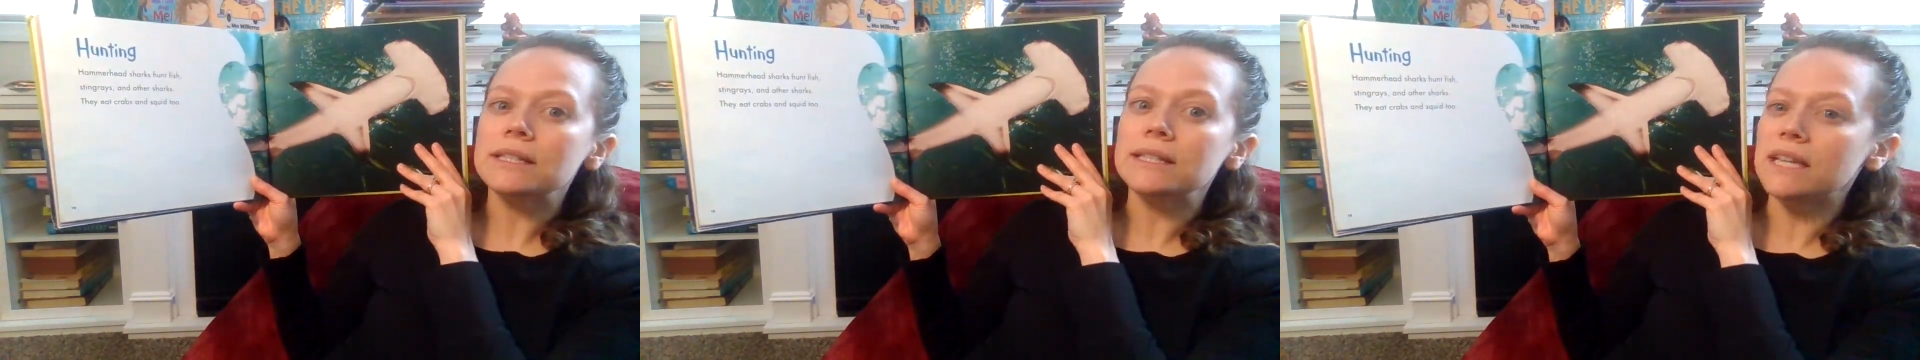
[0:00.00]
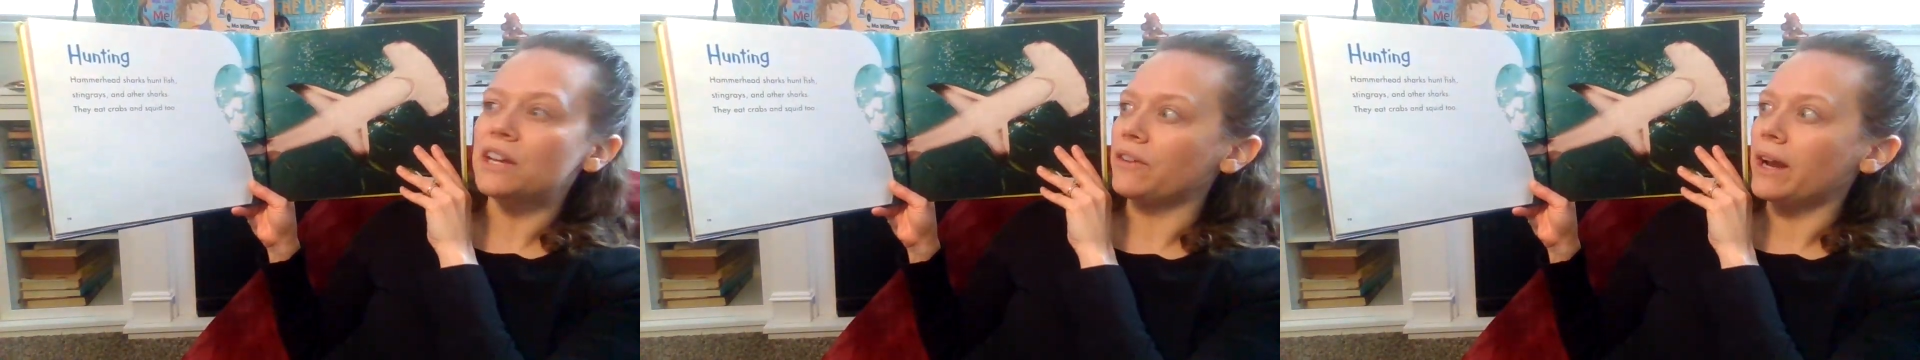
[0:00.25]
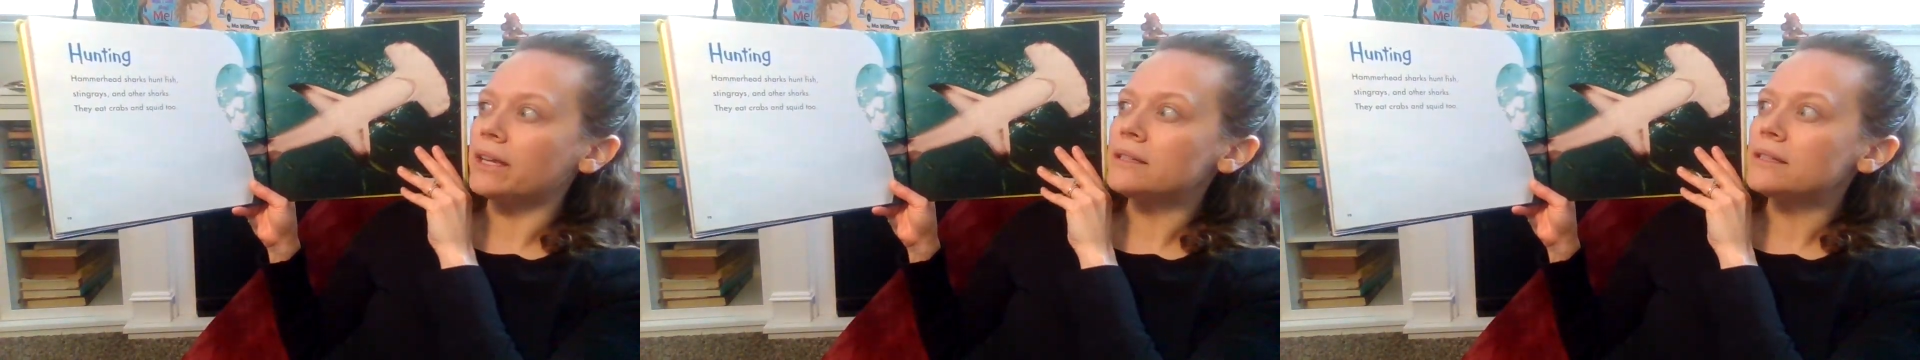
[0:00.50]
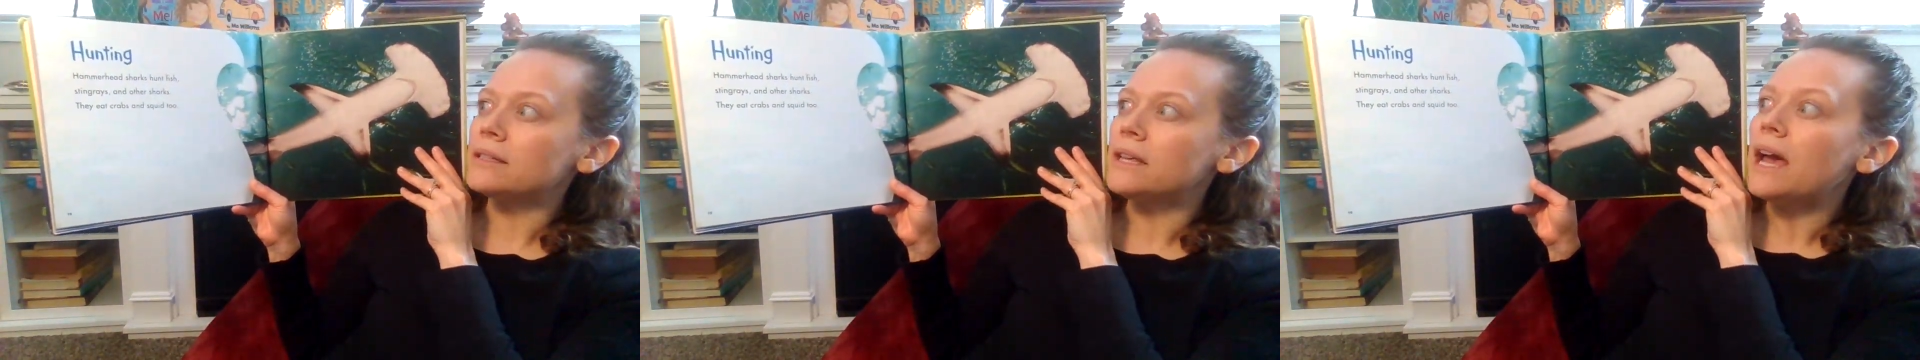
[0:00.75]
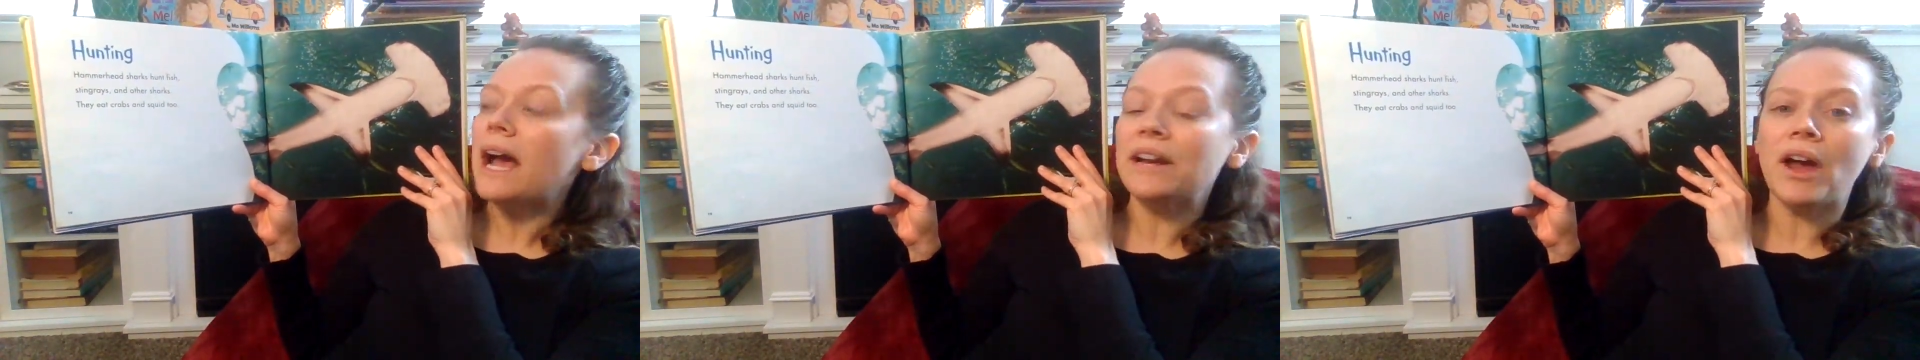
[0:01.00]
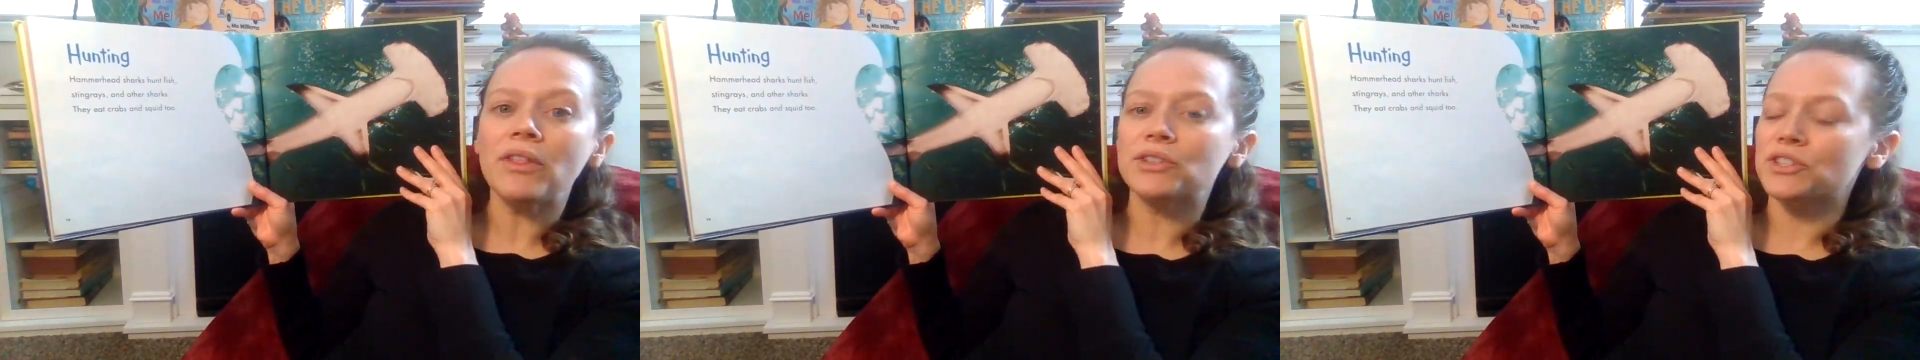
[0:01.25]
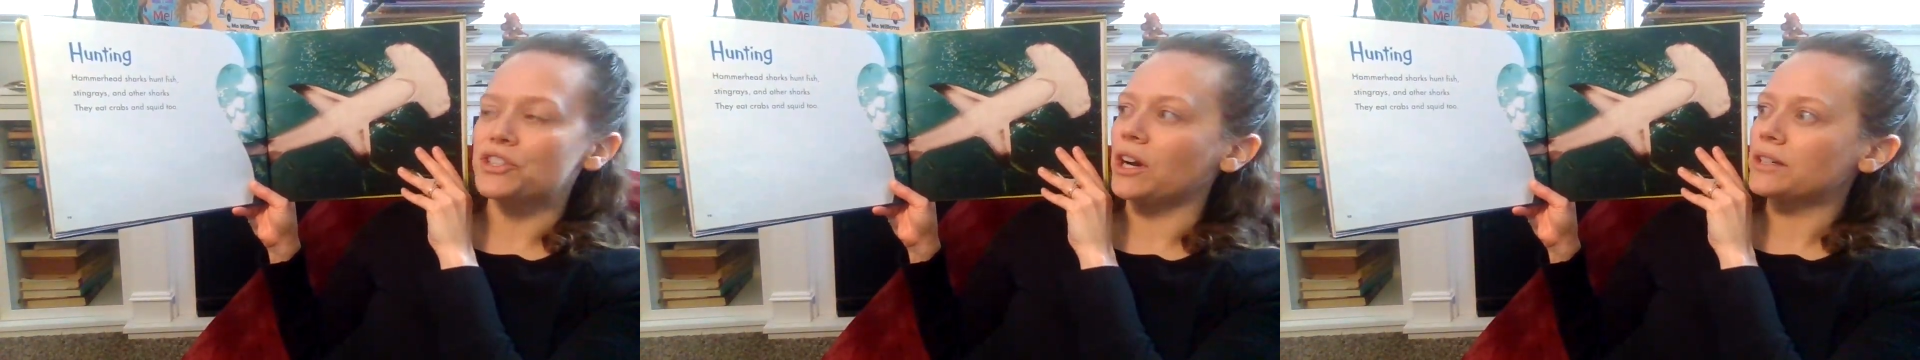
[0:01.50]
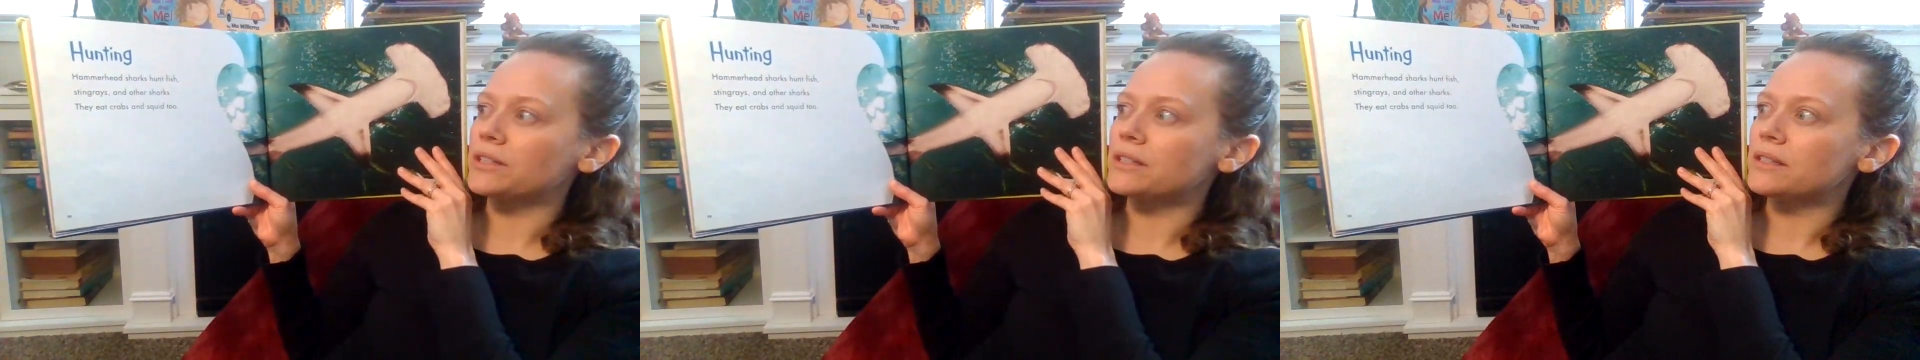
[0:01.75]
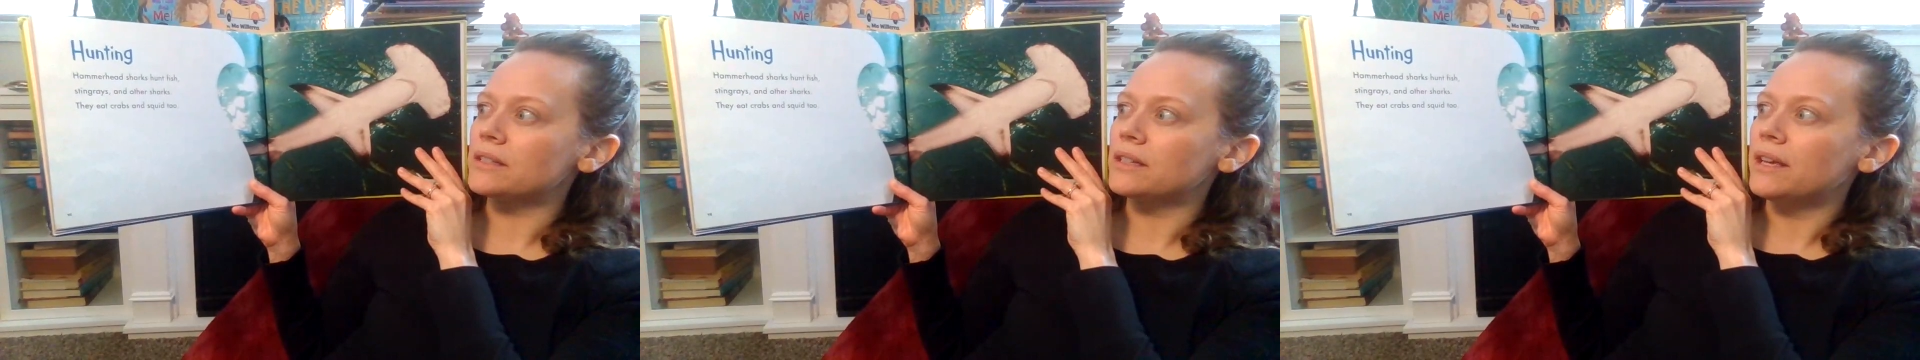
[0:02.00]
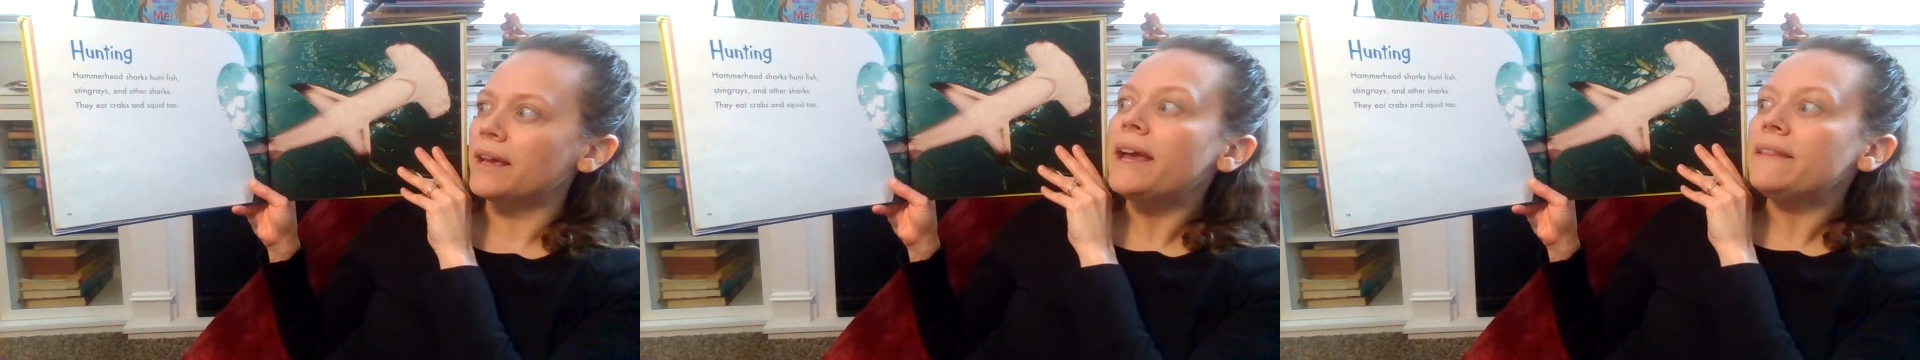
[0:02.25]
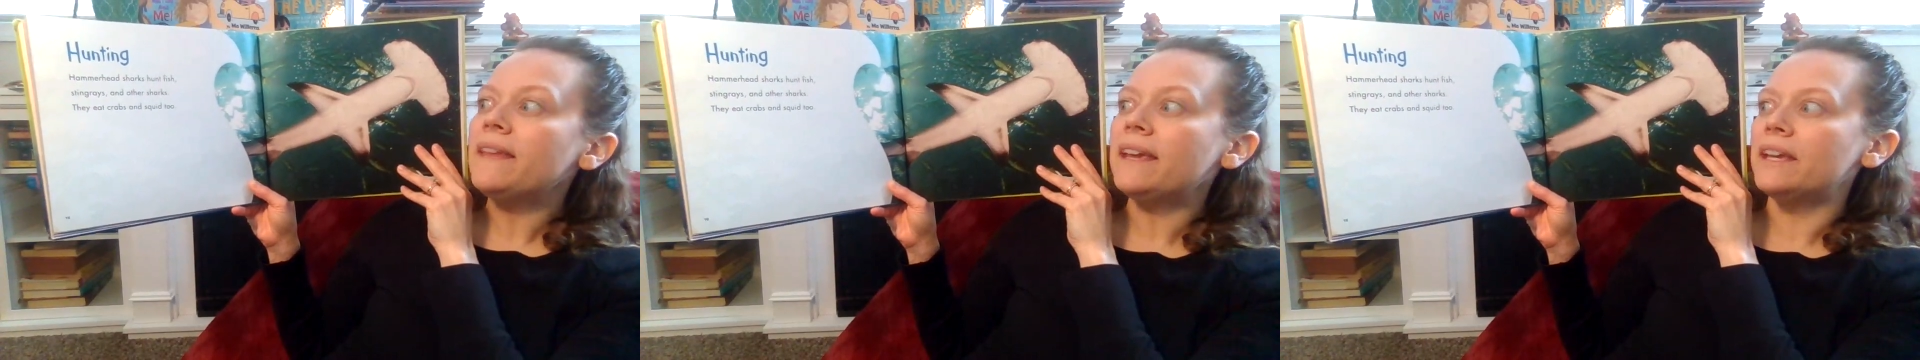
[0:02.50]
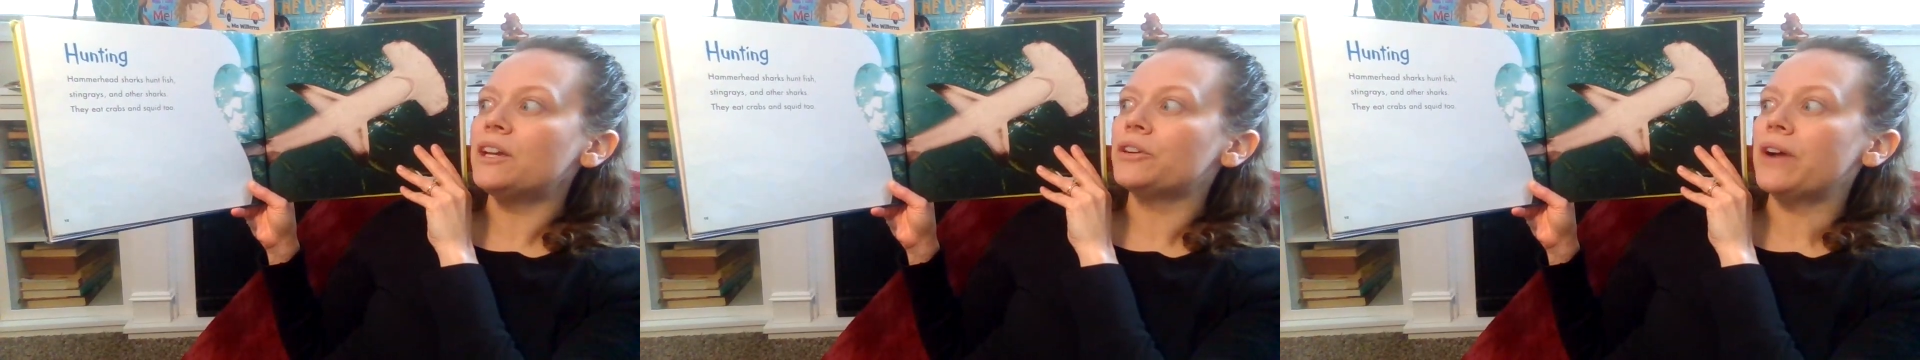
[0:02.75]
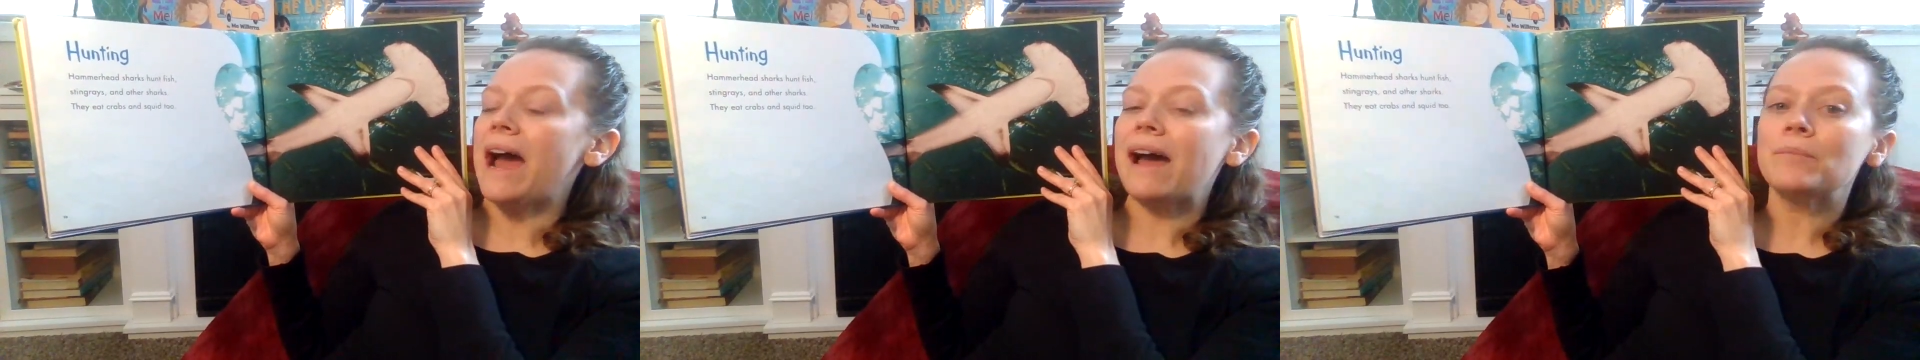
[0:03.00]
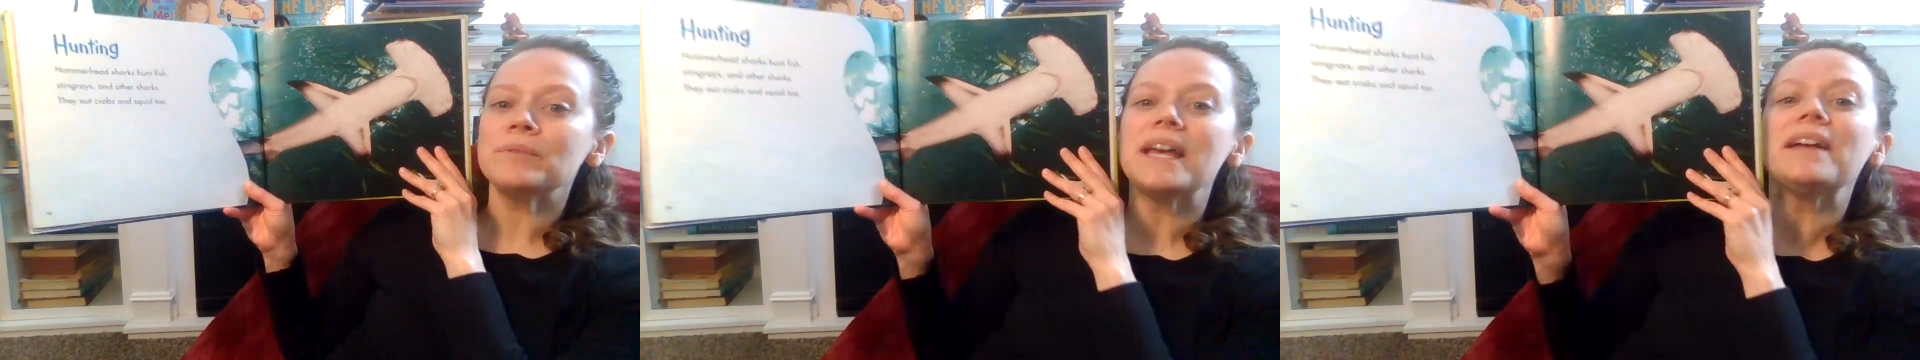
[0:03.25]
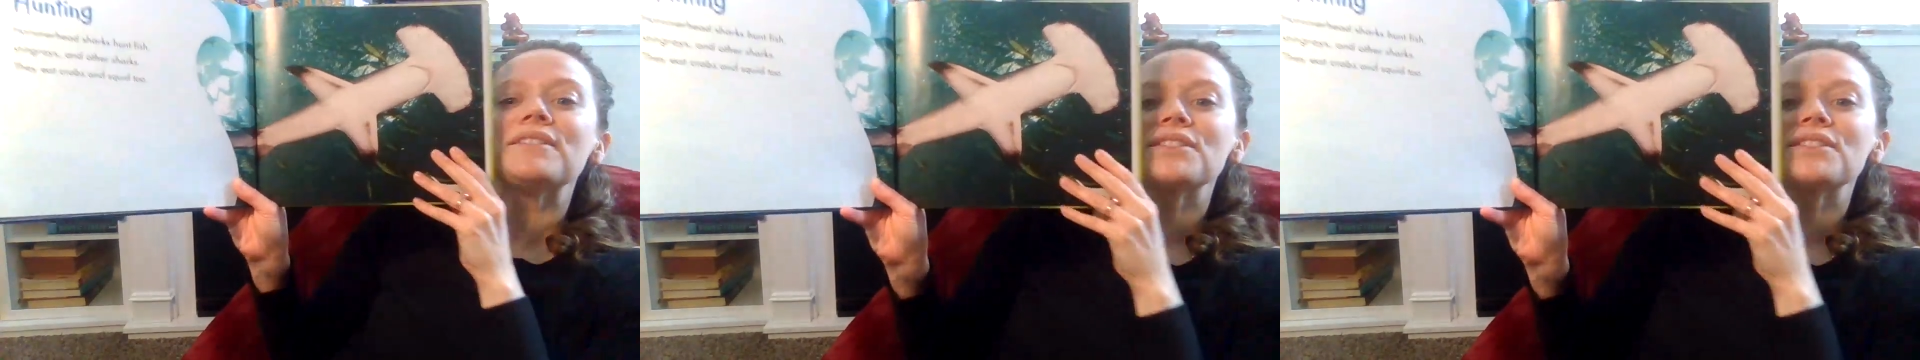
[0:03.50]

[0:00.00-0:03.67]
stingrays, and other sharks. They eat crabs and